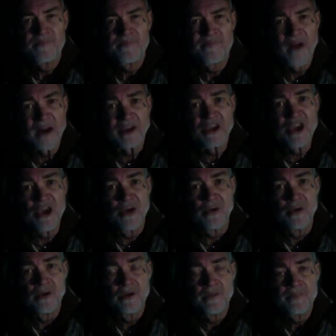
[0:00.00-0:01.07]
Fuck you.
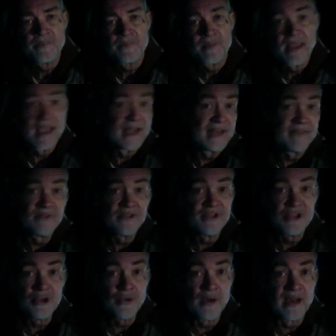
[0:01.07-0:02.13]
And even the
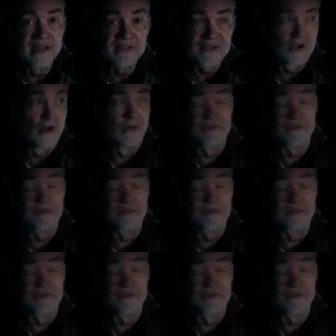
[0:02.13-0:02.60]
U.S., oh,